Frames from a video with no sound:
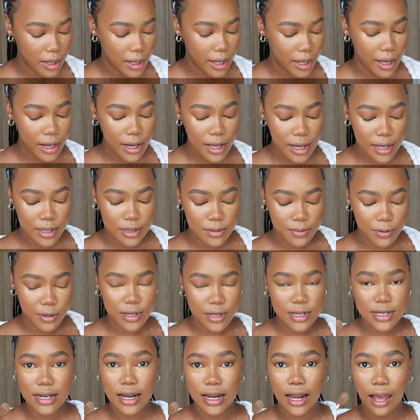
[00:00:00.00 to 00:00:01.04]
any
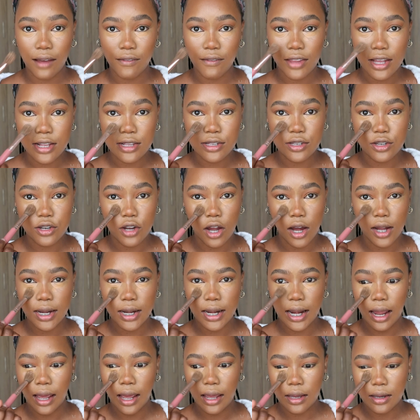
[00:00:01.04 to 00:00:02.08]
experience in life that's not
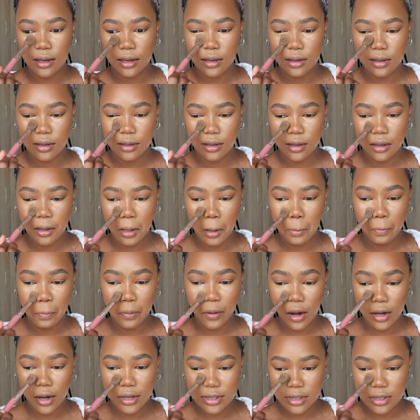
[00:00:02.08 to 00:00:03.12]
like a
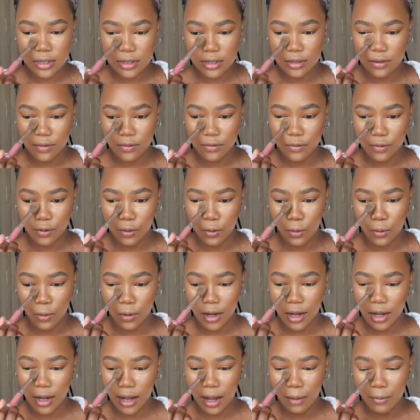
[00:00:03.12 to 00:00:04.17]
positive,
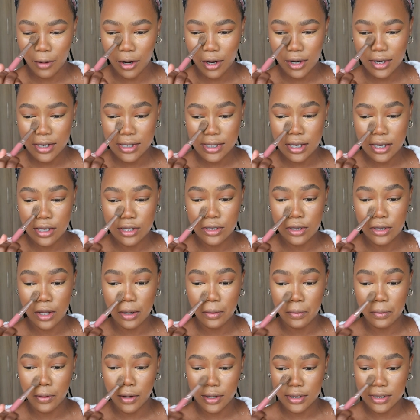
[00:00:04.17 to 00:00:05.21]
or I'm not going to say it's not
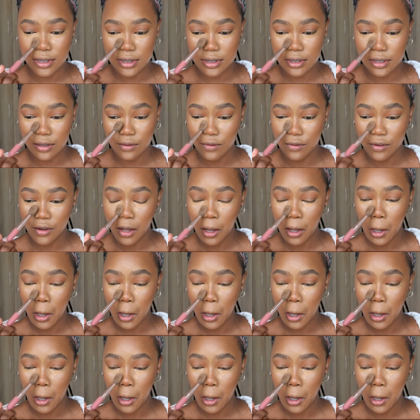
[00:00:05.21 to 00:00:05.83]
a positive,